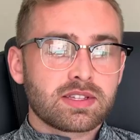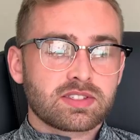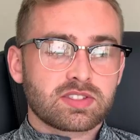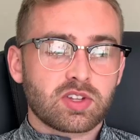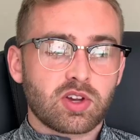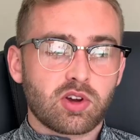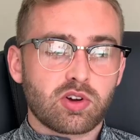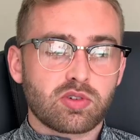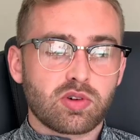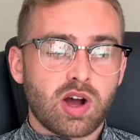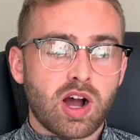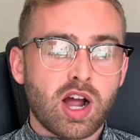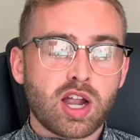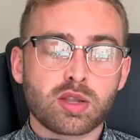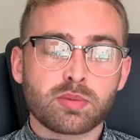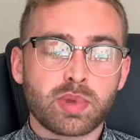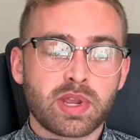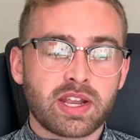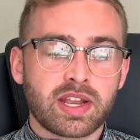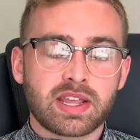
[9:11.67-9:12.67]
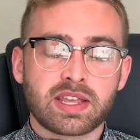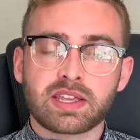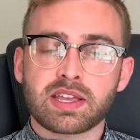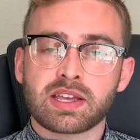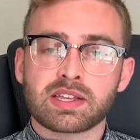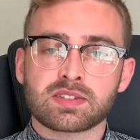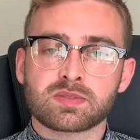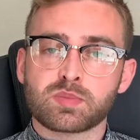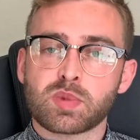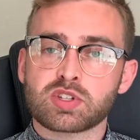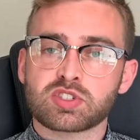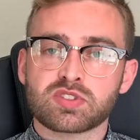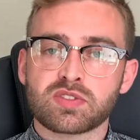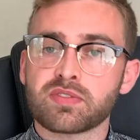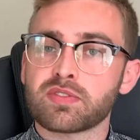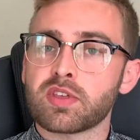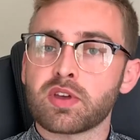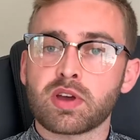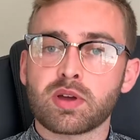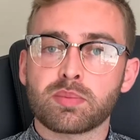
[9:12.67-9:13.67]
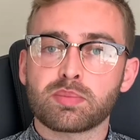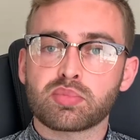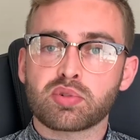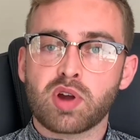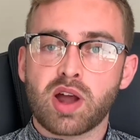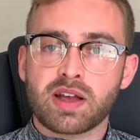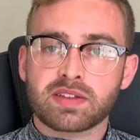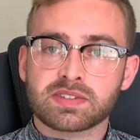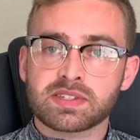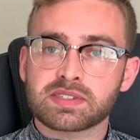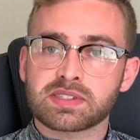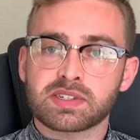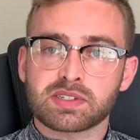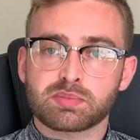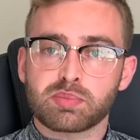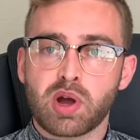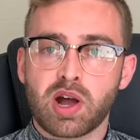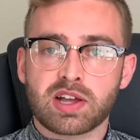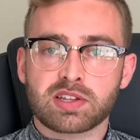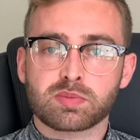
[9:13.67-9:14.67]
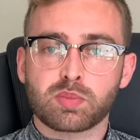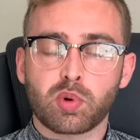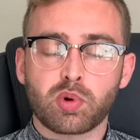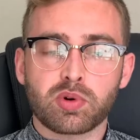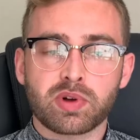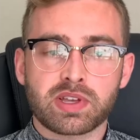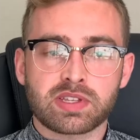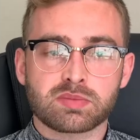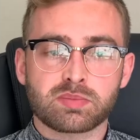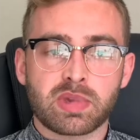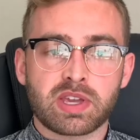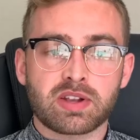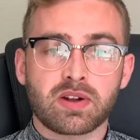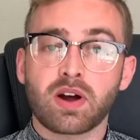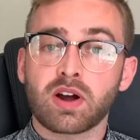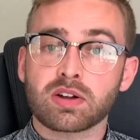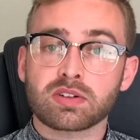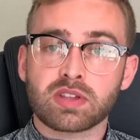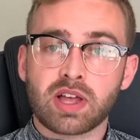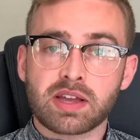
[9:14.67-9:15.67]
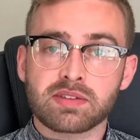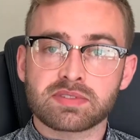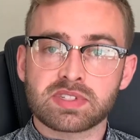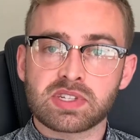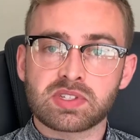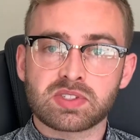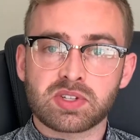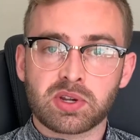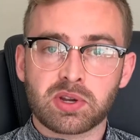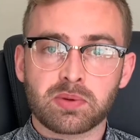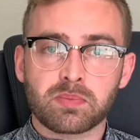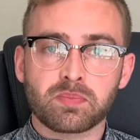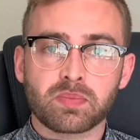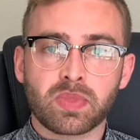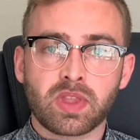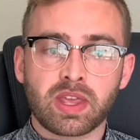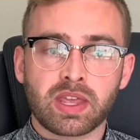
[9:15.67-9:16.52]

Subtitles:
So automating as much of the process as possible has made our lives easier